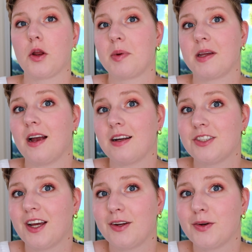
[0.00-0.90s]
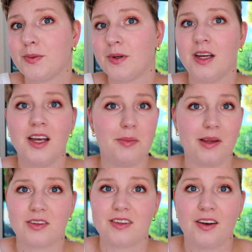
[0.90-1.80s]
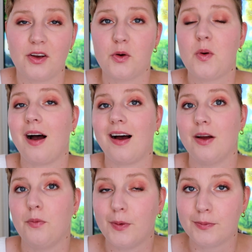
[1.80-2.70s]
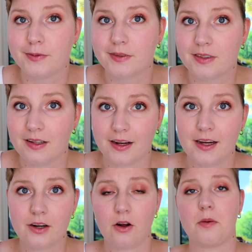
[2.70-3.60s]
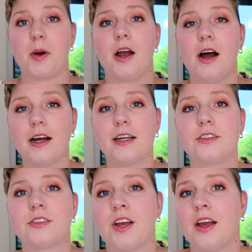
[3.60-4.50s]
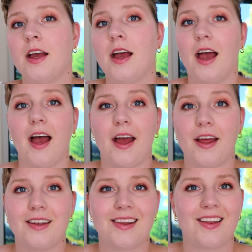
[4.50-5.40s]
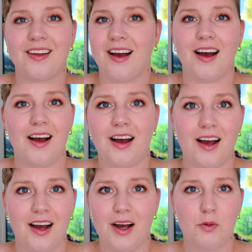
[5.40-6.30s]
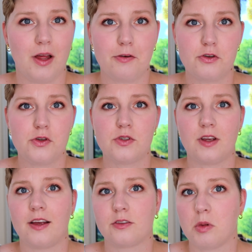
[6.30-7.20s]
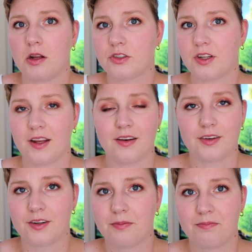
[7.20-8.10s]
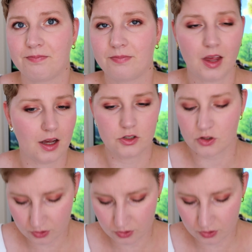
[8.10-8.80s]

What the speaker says: a pink eyeshadow because I know I won't like it on my eyes, and I will have to use it as a blush, and I